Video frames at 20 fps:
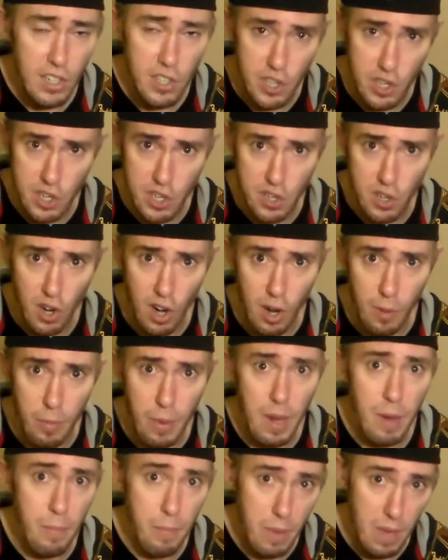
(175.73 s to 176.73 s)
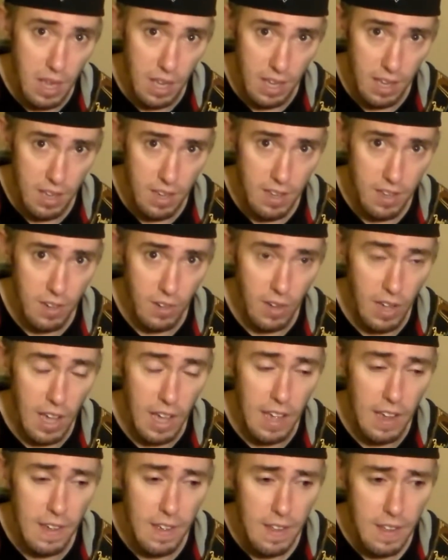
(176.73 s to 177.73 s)
G sharp, and B.
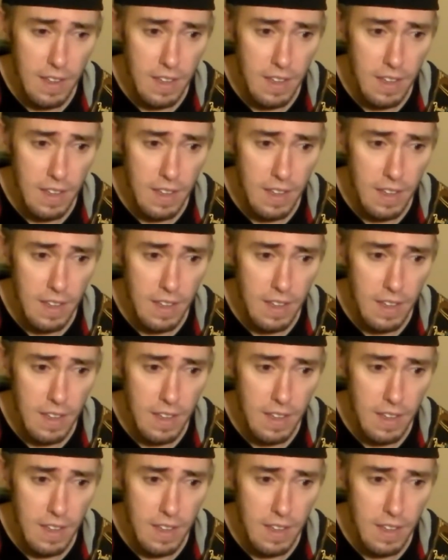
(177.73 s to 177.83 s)
Okay?